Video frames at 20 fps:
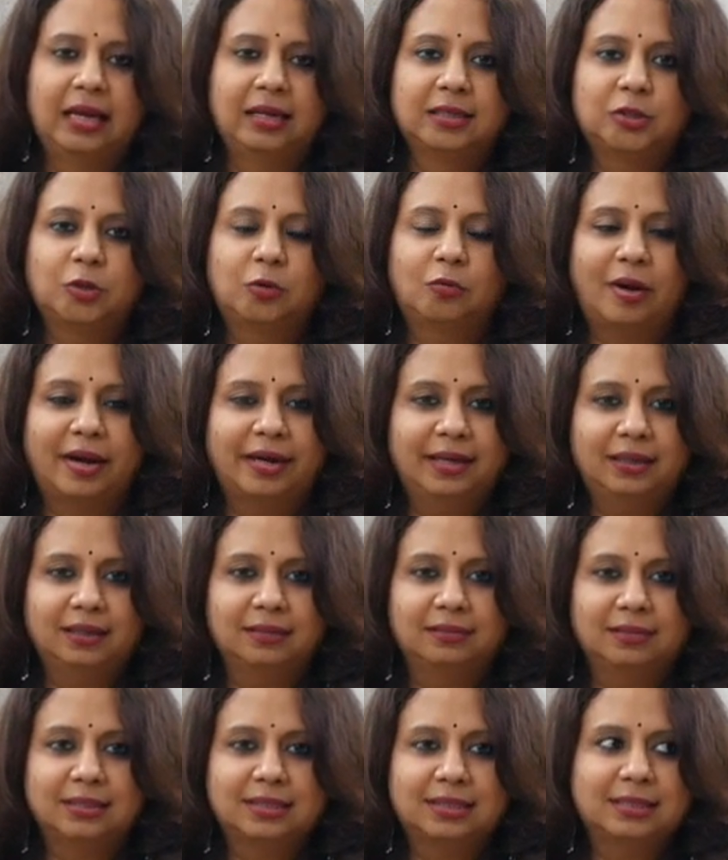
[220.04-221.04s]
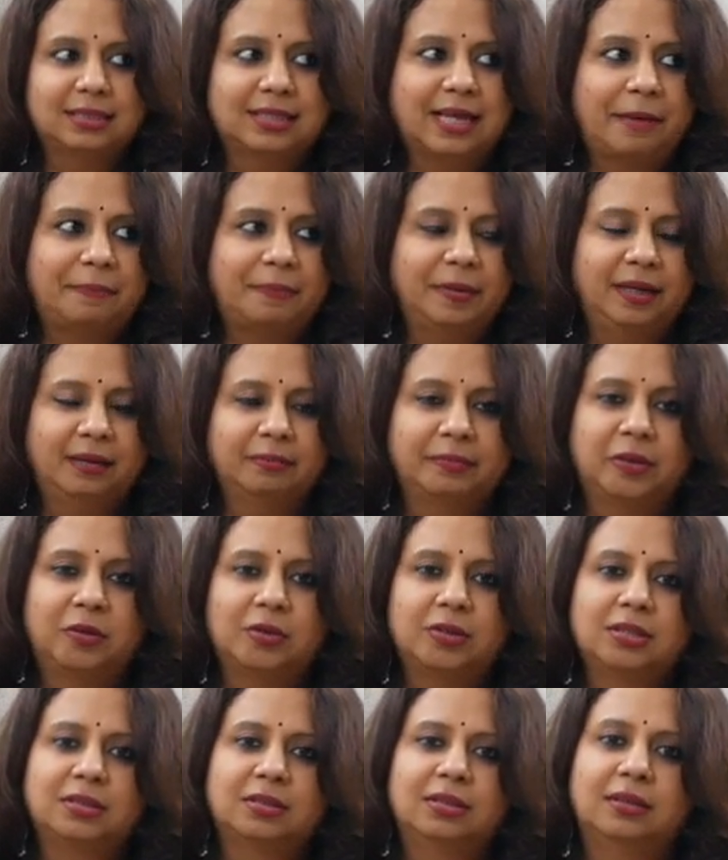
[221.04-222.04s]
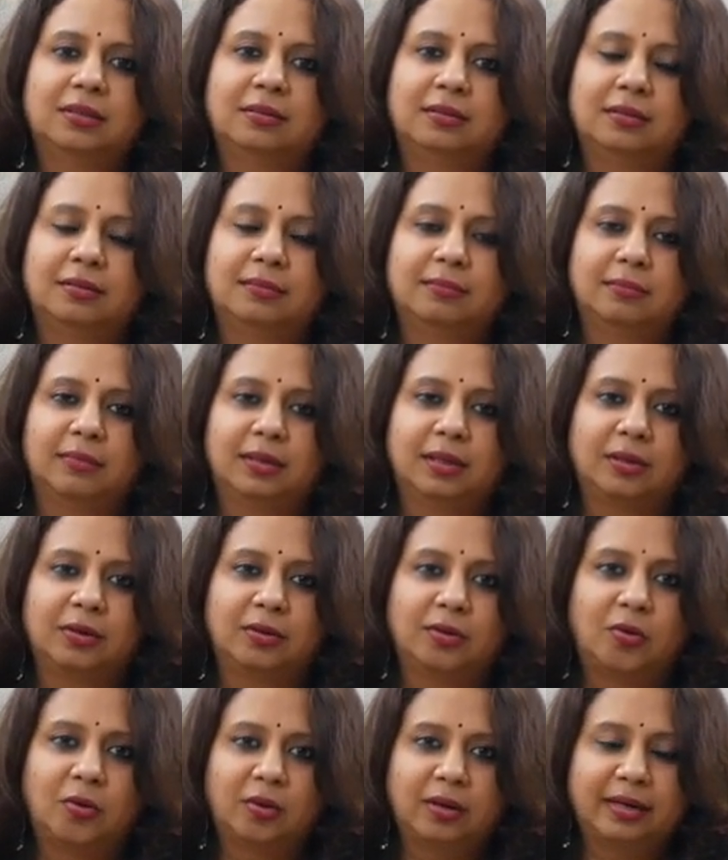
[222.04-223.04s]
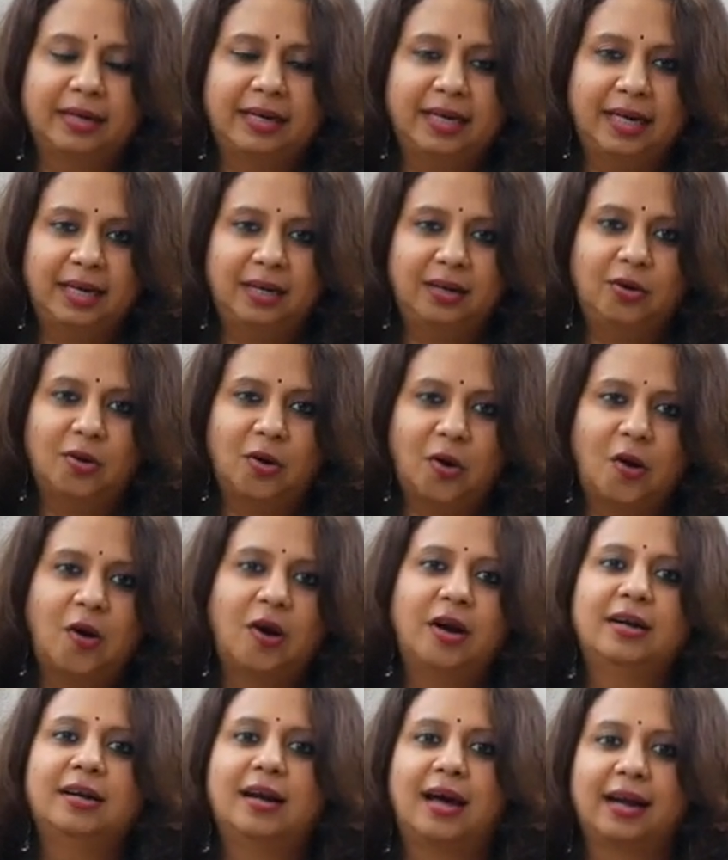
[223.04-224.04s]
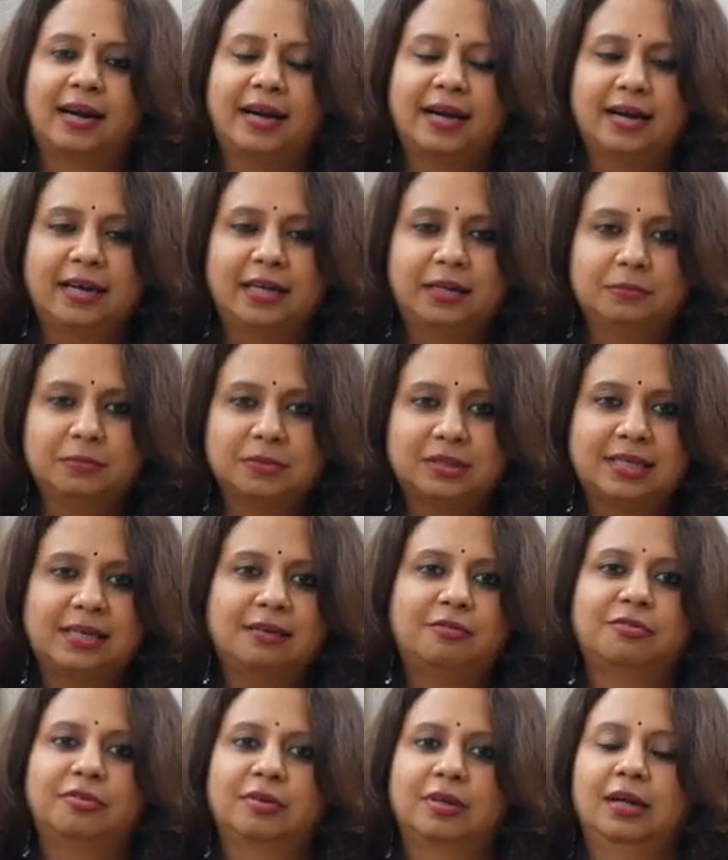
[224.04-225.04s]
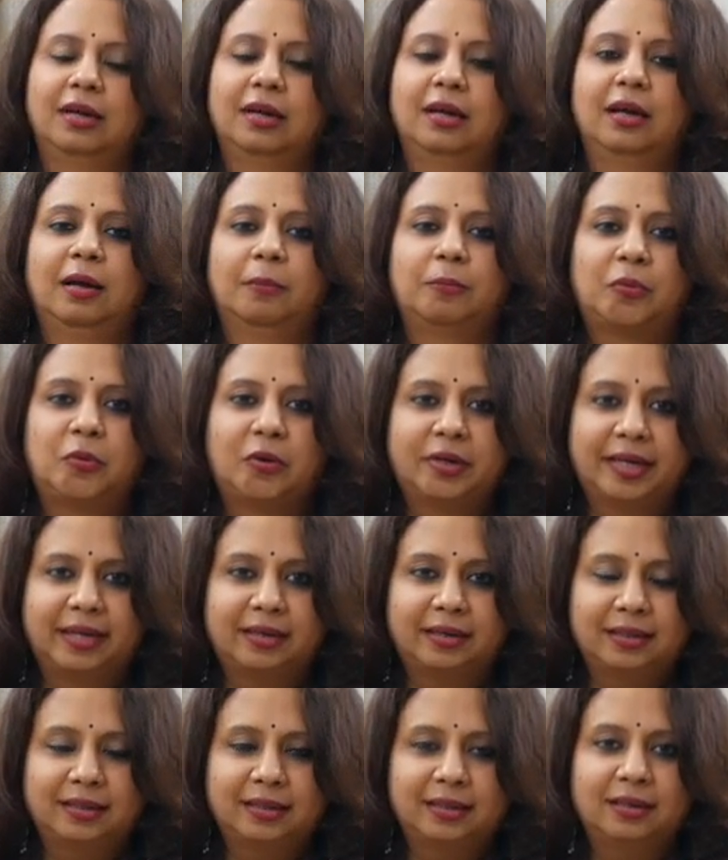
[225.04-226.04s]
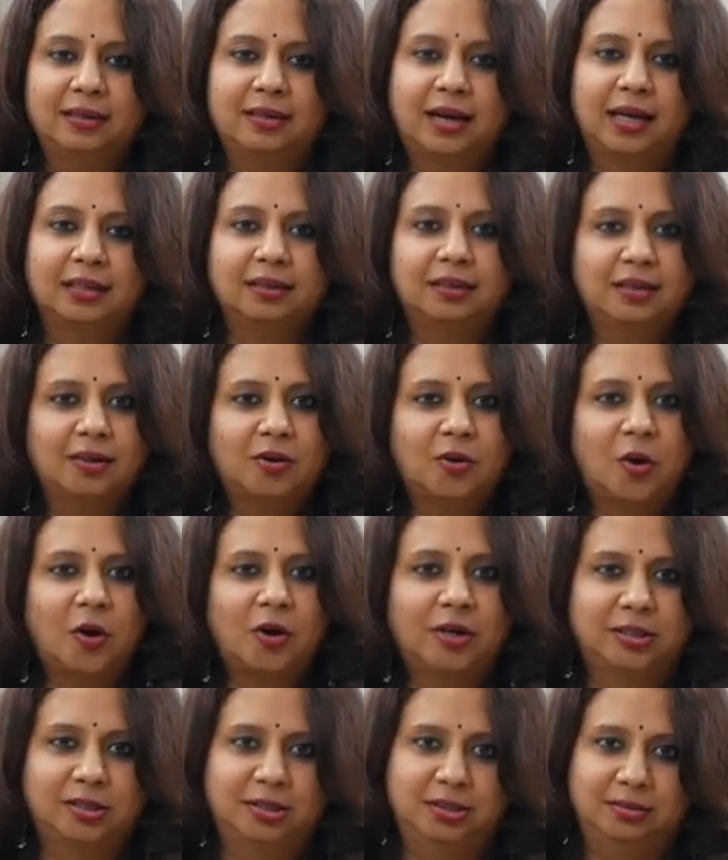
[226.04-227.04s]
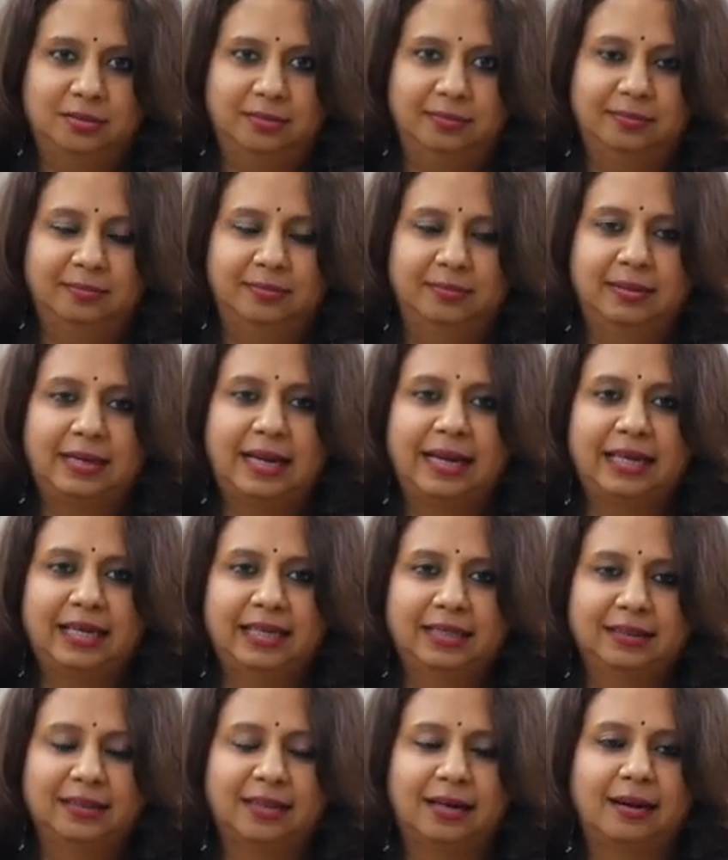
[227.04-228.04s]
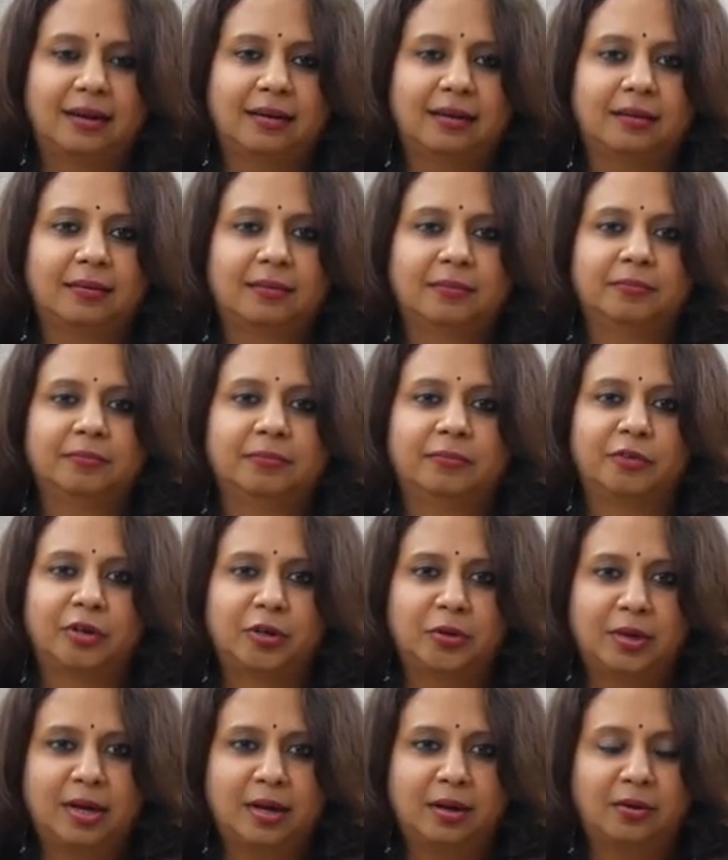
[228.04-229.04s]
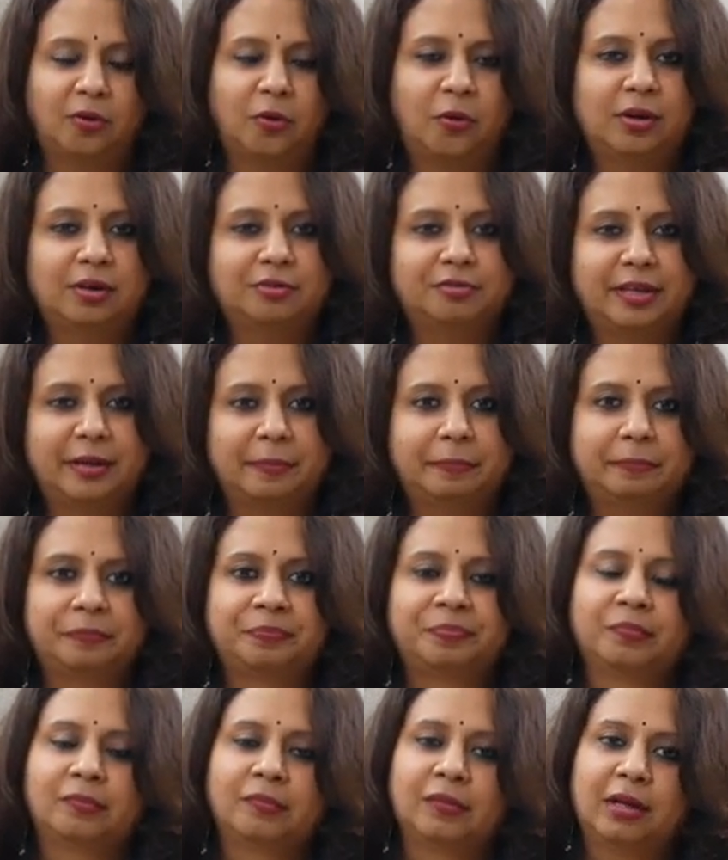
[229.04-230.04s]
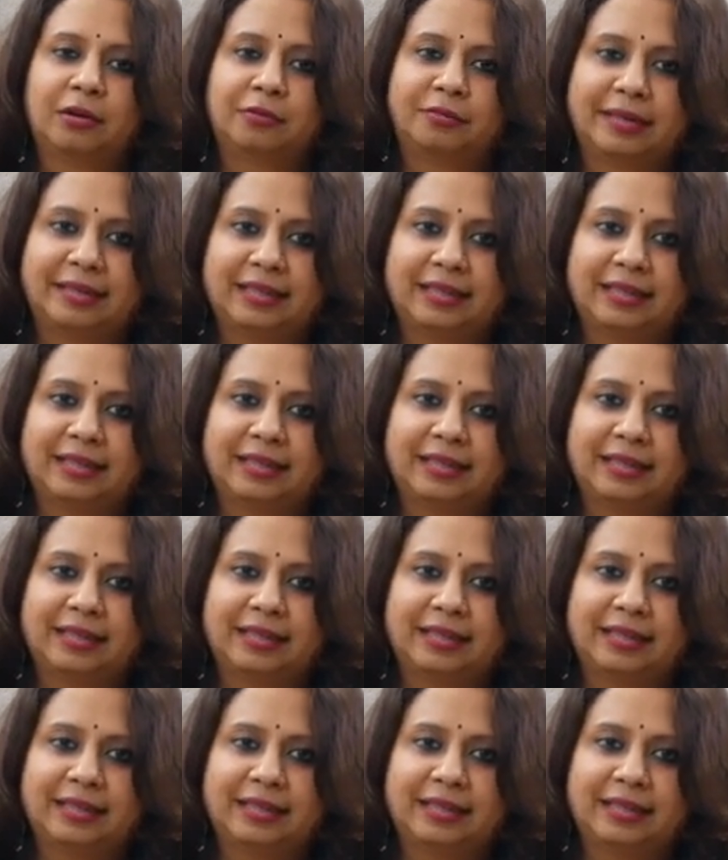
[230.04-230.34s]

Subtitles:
So why this is happening? Because the great Lord Narayana himself protected the other gods like Indra, Varuna, all of them were